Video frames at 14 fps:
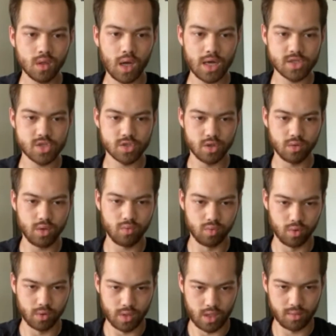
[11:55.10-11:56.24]
I slowly
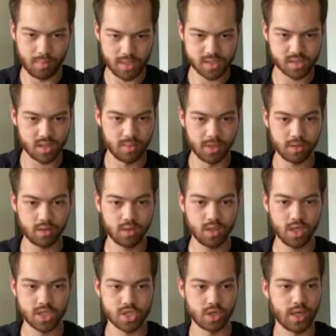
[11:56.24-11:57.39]
rolled onto my stomach
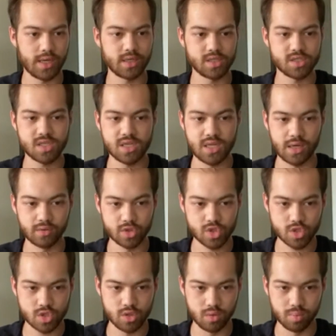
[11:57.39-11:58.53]
until I could see down the
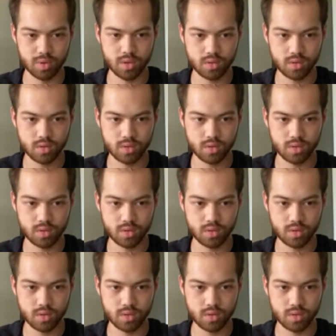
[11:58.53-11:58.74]
stoop.